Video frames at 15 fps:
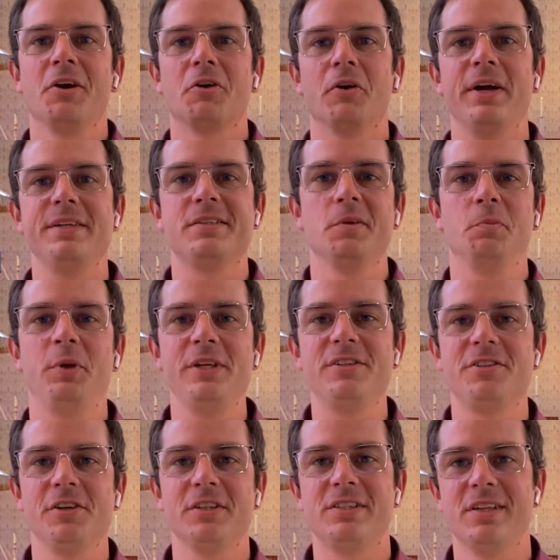Grace and peace
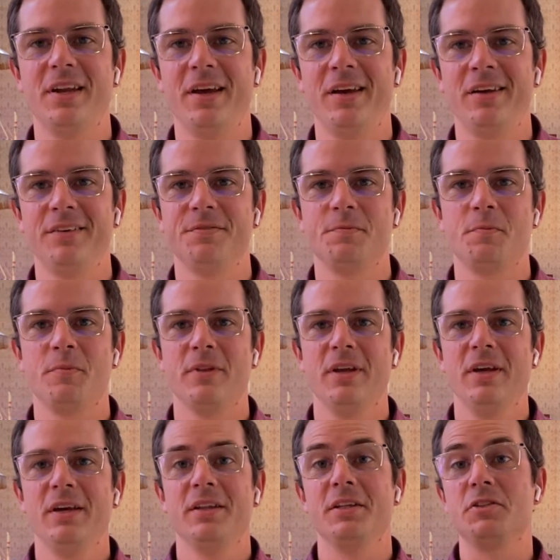to you today.
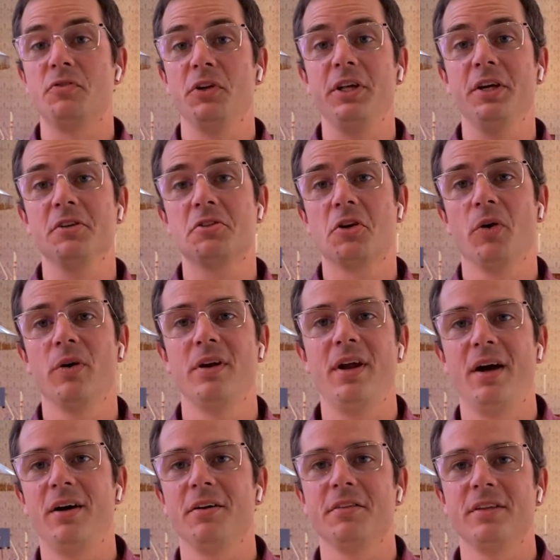This video is going
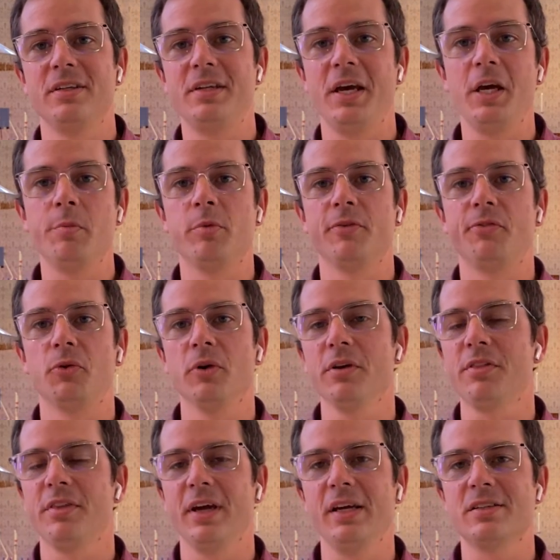out the day before
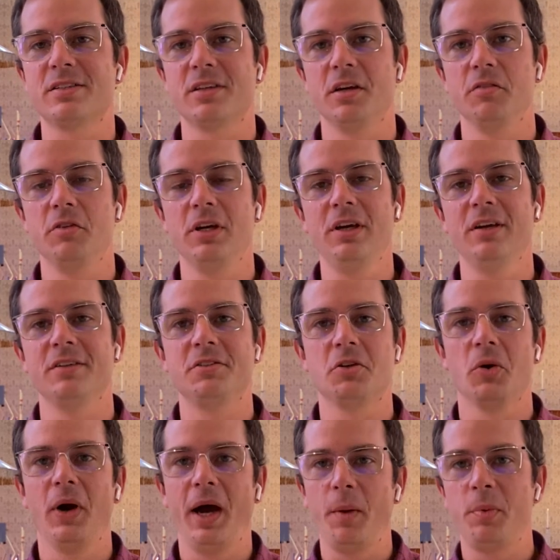Thanksgiving, and
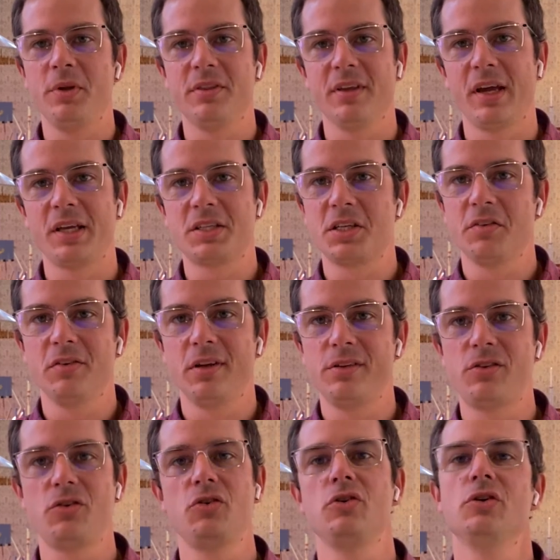so happy Thanksgiving
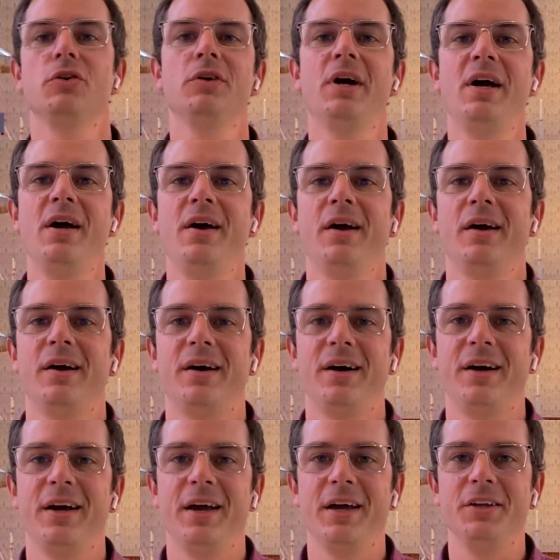to you.
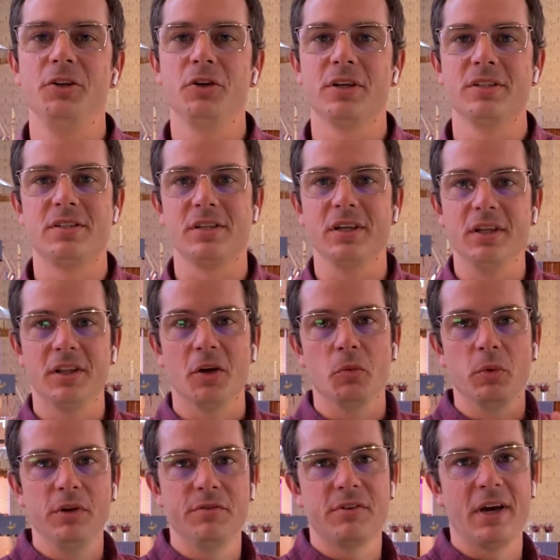And you can see
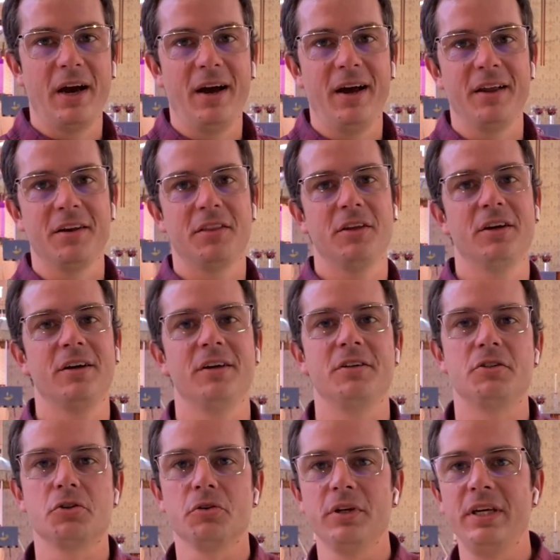that we've got the
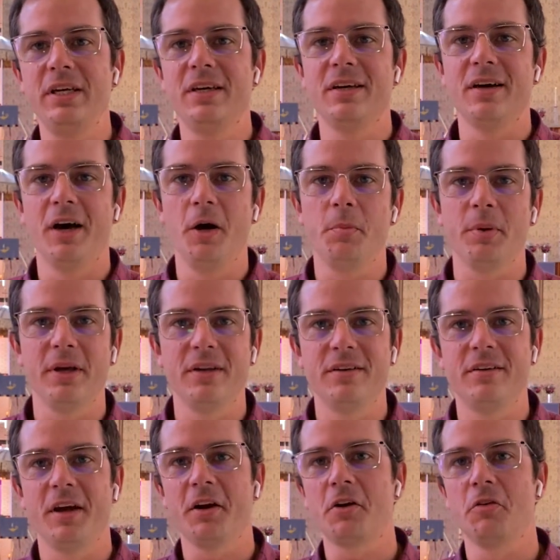tree up
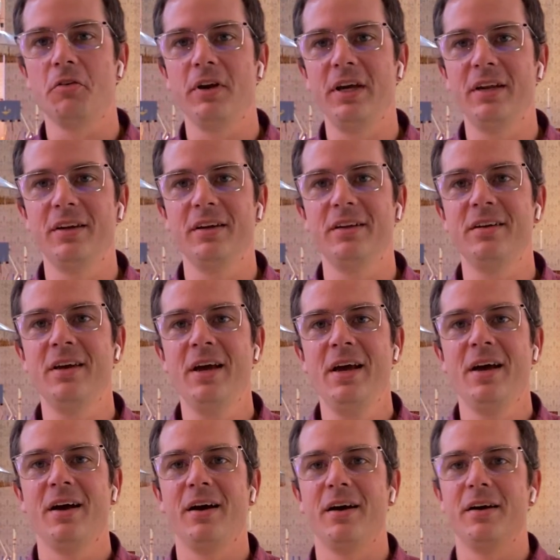and decorated,
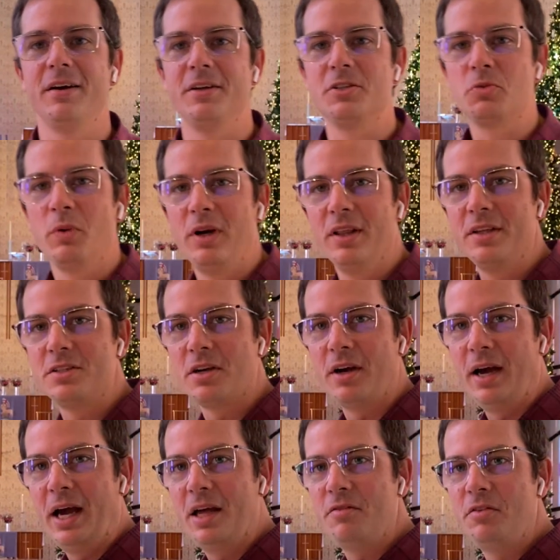as well as our
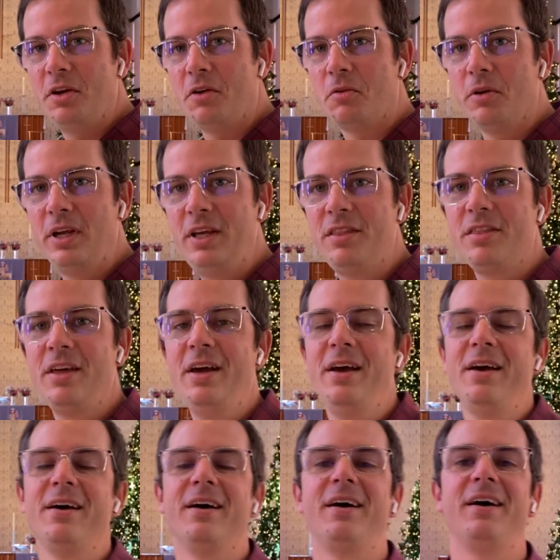Advent wreath.
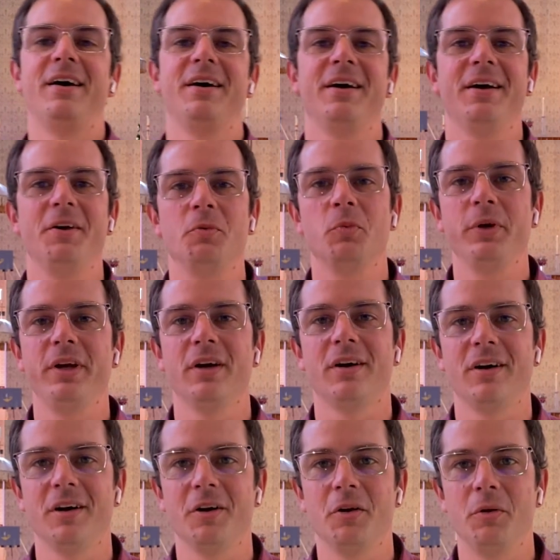And we
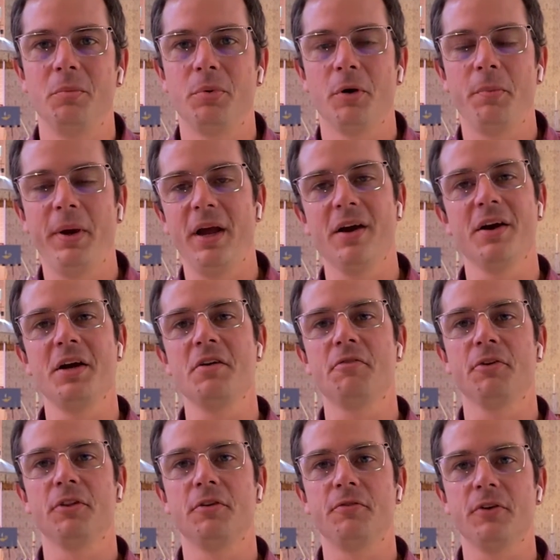are preparing
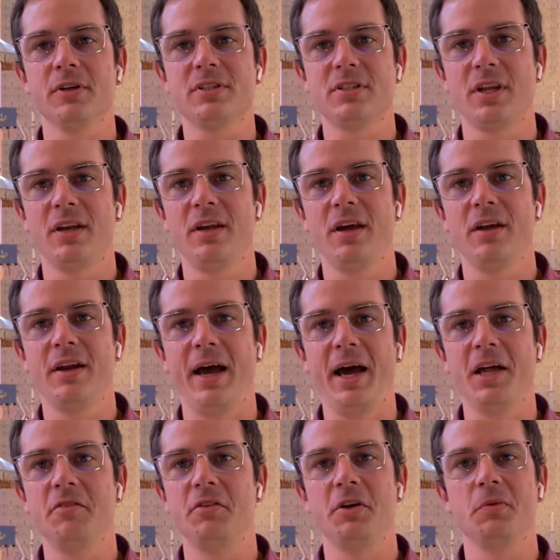for the first Sunday in
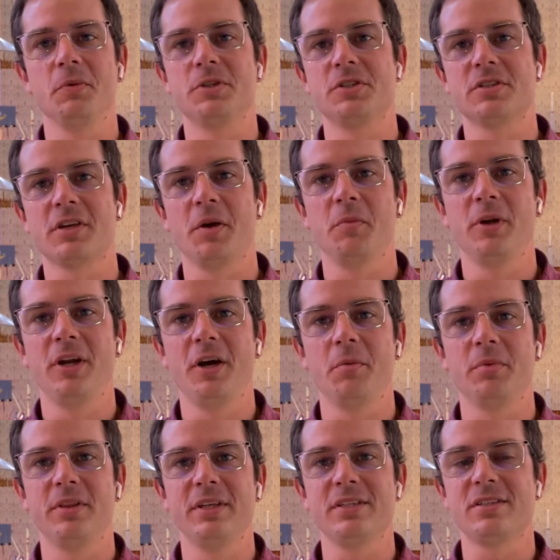Advent, which is coming
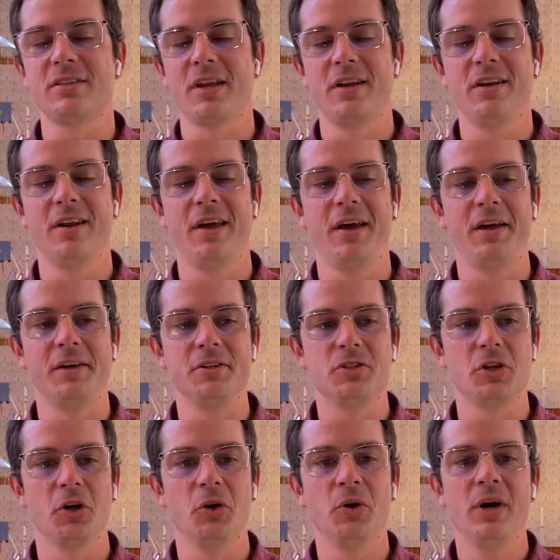up this Sunday. And
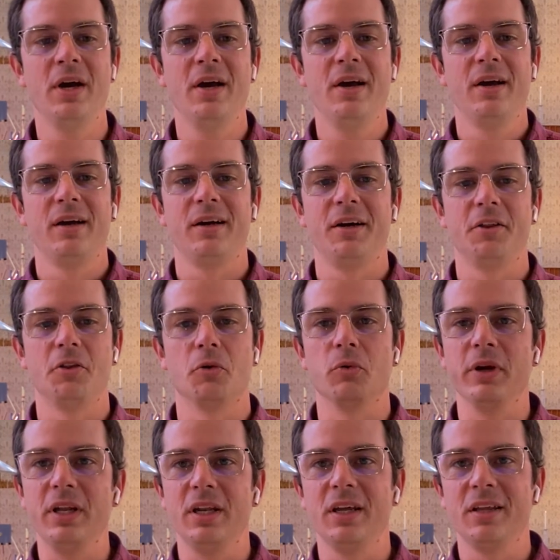so the
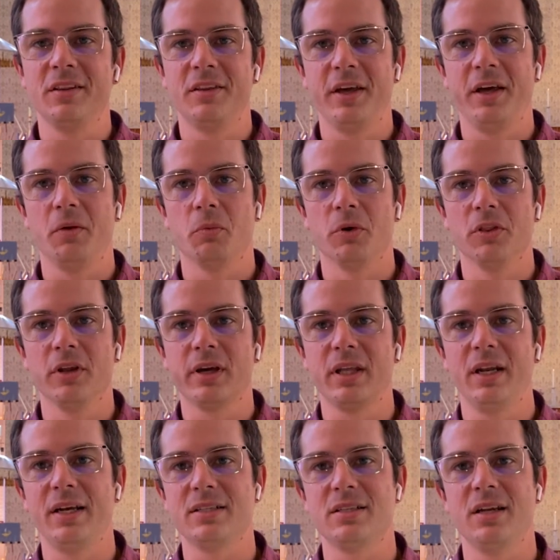reading that we're
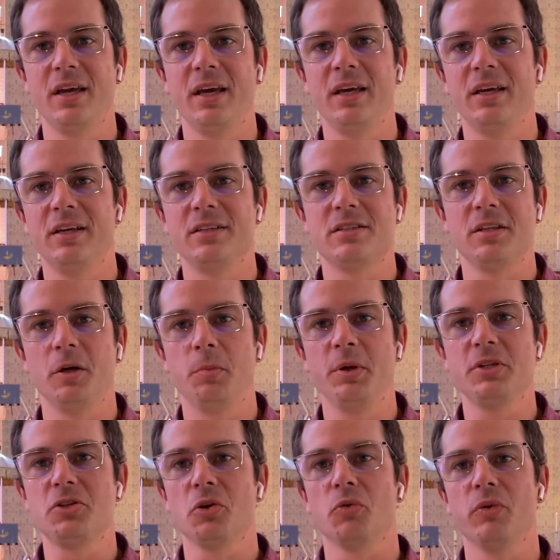looking at today is the
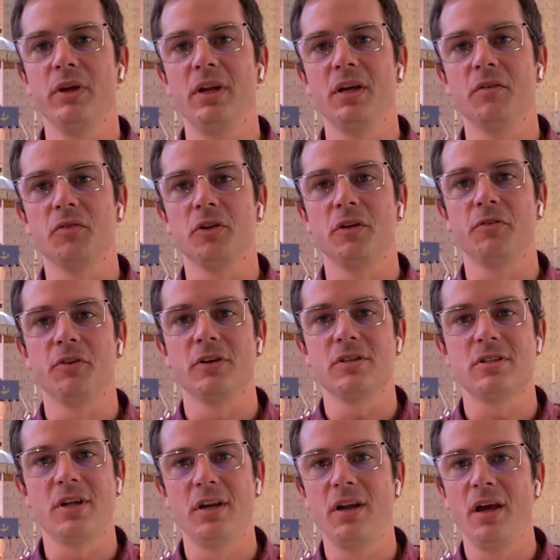epistle reading for the
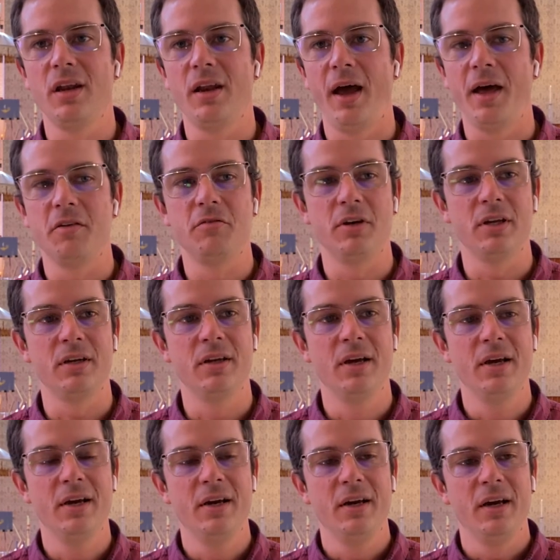first Sunday in Advent.
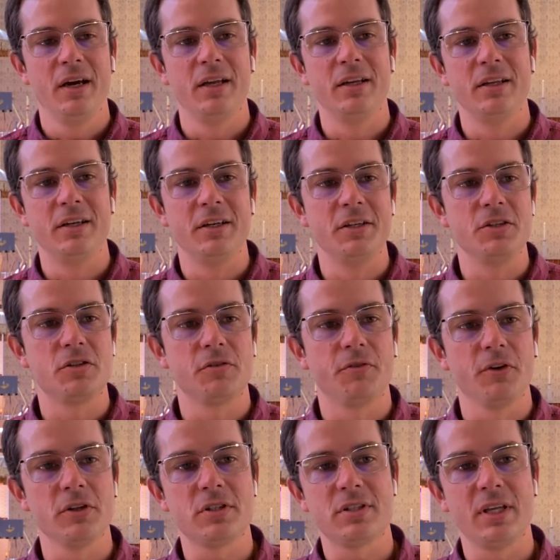And it is
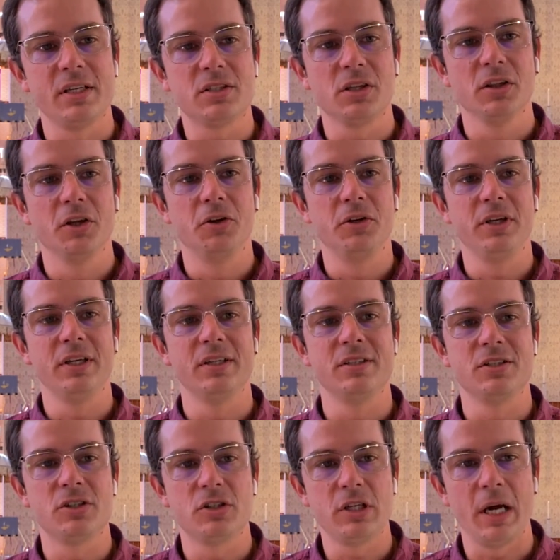1
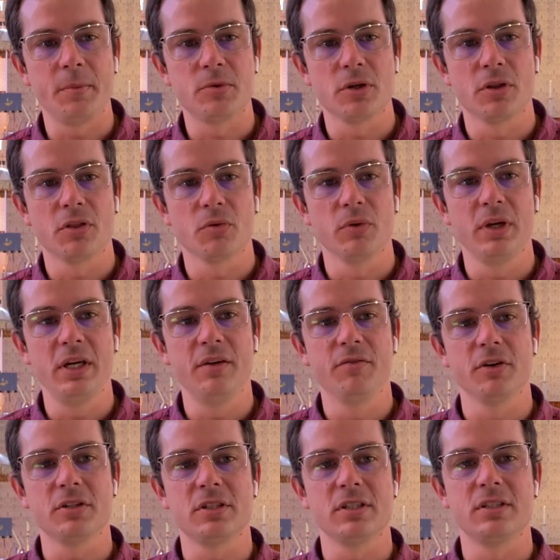Thessalonians chapter 3,
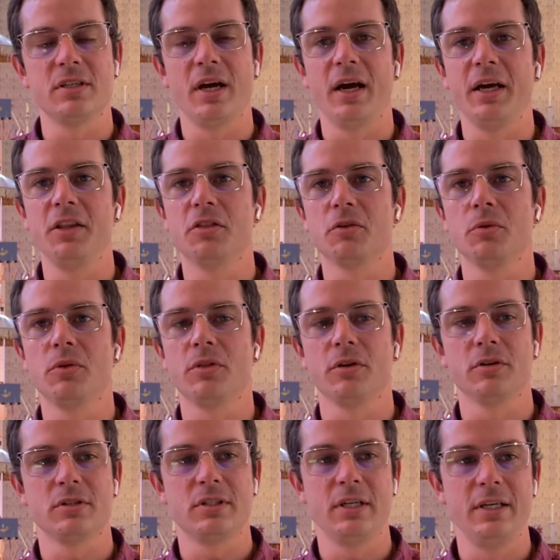verses 9 through
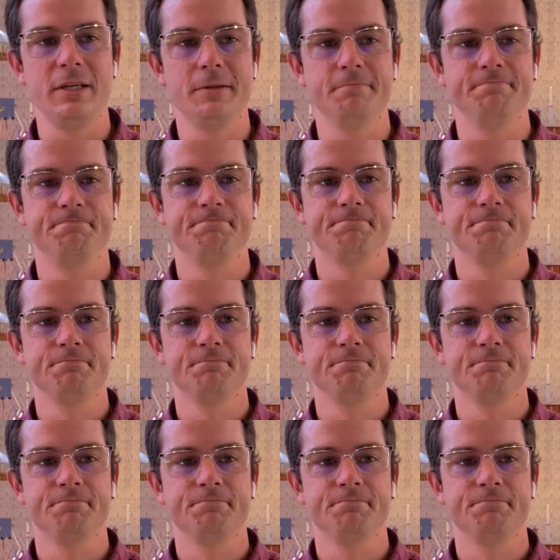13.